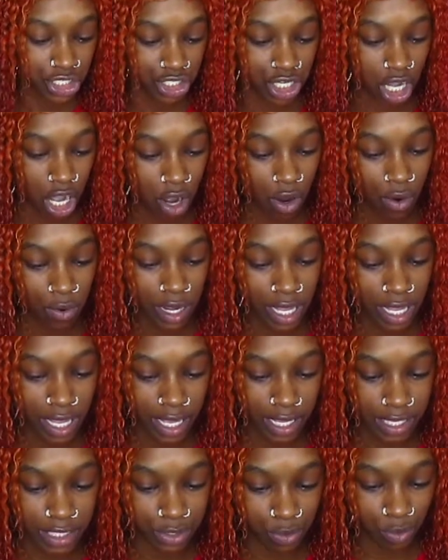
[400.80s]
show
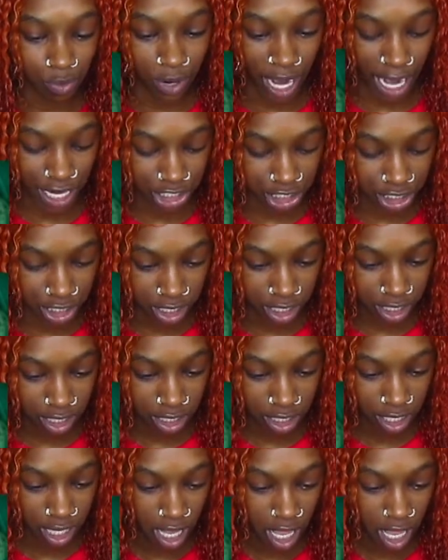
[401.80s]
is Ratched,